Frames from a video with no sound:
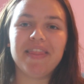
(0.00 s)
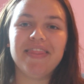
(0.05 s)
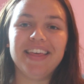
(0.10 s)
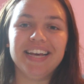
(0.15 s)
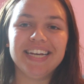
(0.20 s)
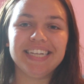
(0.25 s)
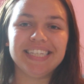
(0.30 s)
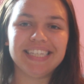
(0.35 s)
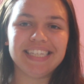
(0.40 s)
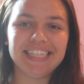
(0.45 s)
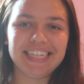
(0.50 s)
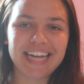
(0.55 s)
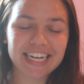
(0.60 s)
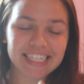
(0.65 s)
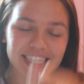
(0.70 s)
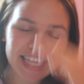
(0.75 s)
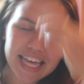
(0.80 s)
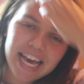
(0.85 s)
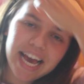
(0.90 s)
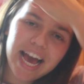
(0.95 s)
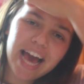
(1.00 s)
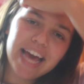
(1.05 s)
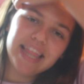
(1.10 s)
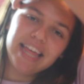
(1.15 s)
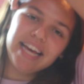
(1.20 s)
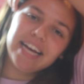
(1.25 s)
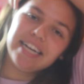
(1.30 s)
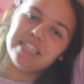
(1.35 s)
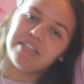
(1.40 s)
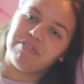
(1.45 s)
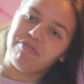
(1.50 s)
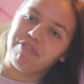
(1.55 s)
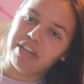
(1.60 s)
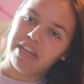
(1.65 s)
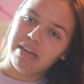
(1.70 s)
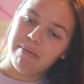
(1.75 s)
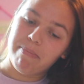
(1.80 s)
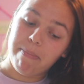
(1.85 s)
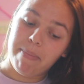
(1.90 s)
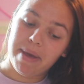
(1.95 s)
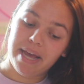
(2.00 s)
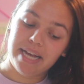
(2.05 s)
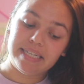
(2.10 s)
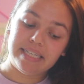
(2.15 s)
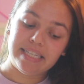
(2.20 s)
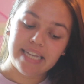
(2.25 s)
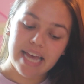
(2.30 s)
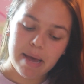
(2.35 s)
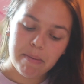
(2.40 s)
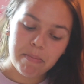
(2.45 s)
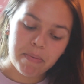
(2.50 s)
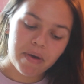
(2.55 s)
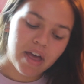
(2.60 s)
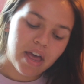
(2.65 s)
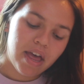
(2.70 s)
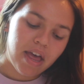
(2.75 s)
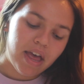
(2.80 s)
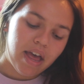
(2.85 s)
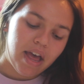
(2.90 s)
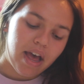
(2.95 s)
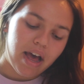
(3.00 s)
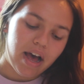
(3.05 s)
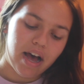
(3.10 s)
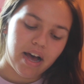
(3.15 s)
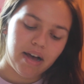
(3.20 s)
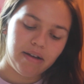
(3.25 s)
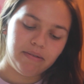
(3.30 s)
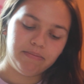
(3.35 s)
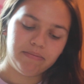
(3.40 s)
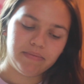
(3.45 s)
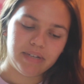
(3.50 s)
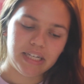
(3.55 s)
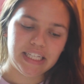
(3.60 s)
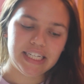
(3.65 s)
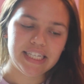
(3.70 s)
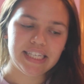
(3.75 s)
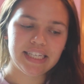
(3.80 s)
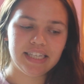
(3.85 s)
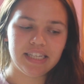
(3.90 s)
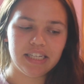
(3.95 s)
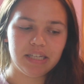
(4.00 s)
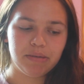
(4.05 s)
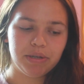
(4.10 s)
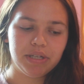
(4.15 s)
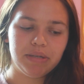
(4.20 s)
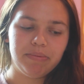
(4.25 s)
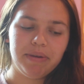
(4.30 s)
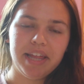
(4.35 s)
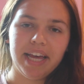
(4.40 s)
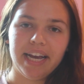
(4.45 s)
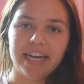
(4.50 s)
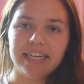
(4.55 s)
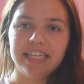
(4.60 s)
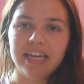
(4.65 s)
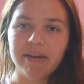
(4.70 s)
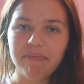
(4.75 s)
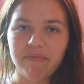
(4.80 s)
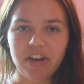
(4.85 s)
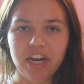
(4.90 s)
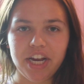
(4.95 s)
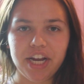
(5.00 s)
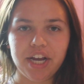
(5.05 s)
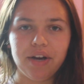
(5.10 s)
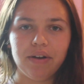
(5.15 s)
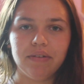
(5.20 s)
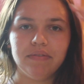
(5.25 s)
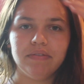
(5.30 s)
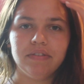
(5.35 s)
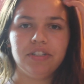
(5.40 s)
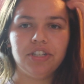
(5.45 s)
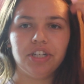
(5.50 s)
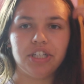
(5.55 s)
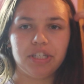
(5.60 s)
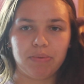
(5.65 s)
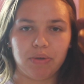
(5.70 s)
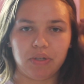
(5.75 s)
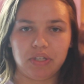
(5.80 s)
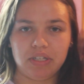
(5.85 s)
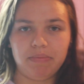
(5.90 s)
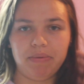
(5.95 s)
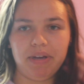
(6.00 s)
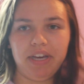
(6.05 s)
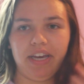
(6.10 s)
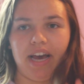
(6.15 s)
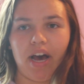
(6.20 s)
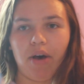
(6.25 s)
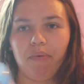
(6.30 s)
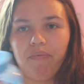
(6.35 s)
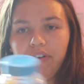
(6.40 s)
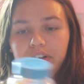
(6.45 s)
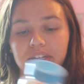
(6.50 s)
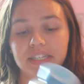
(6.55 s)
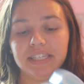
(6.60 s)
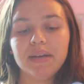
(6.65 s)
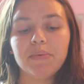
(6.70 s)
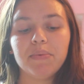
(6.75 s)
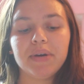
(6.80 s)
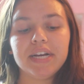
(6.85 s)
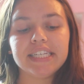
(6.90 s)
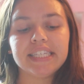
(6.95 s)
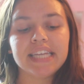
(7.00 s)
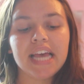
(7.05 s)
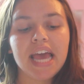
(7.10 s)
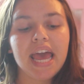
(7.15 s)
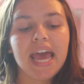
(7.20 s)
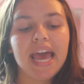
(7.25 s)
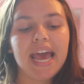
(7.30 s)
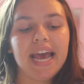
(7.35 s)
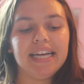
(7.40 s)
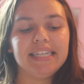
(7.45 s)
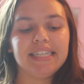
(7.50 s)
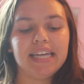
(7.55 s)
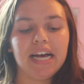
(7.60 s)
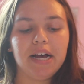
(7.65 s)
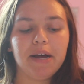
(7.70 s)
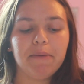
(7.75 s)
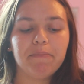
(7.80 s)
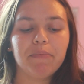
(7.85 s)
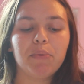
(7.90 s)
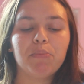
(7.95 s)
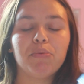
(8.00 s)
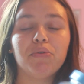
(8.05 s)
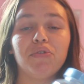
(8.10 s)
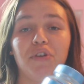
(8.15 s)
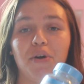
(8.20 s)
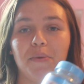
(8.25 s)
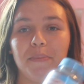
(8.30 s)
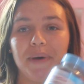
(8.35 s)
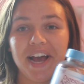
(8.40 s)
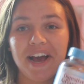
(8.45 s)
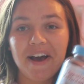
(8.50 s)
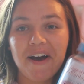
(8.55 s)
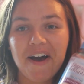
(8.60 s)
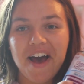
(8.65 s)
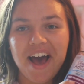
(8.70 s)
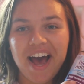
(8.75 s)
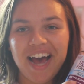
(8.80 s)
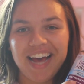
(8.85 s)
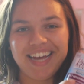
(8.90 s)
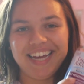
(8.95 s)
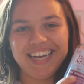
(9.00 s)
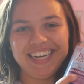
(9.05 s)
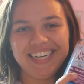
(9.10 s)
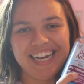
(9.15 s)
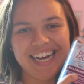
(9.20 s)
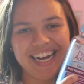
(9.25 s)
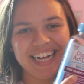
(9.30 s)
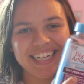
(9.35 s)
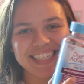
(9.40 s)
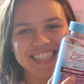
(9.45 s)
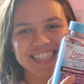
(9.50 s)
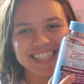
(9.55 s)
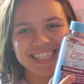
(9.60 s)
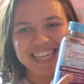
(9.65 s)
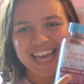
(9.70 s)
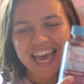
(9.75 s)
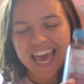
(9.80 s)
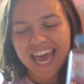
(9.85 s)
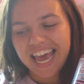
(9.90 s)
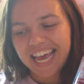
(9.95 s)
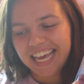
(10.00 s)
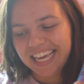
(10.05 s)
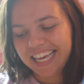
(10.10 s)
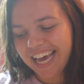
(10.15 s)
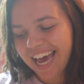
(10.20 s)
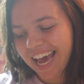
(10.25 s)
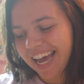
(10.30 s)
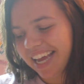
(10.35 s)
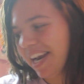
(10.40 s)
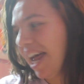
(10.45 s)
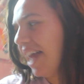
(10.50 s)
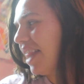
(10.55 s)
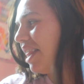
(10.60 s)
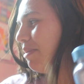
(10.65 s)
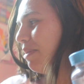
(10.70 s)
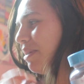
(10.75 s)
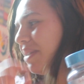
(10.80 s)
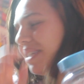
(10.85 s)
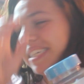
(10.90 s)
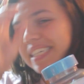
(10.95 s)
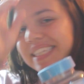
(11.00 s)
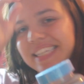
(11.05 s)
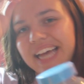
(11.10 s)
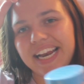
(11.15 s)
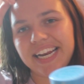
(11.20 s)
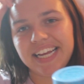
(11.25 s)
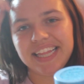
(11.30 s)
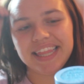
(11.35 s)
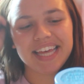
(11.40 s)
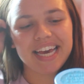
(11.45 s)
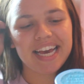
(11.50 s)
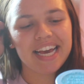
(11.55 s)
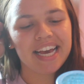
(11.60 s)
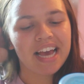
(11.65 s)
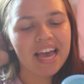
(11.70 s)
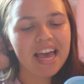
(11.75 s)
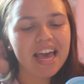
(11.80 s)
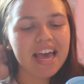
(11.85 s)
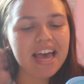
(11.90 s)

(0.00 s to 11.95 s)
This next thing I think is a really big tip, and this isn't supposed to be like a tip video, just supposed to be helpful in some ways, is probiotics. Yay, not the most exciting thing.